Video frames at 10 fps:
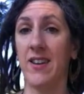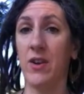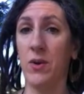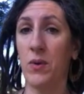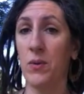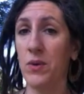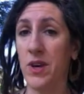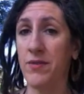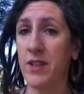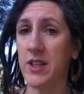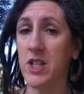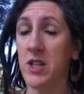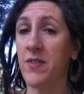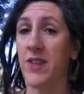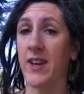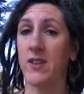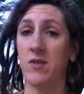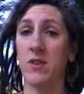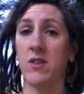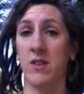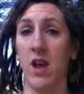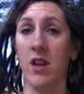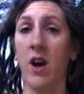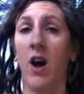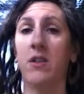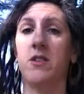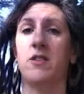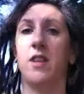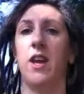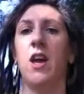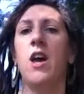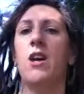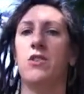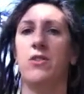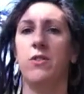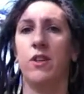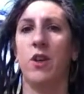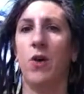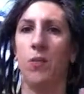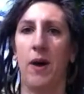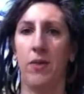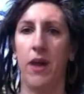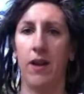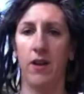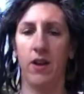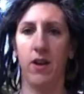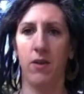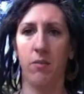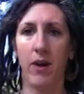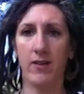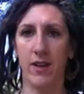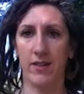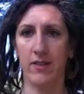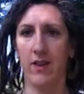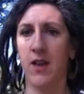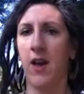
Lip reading: It will definitely shift things versus unconsciously choosing to go about that process.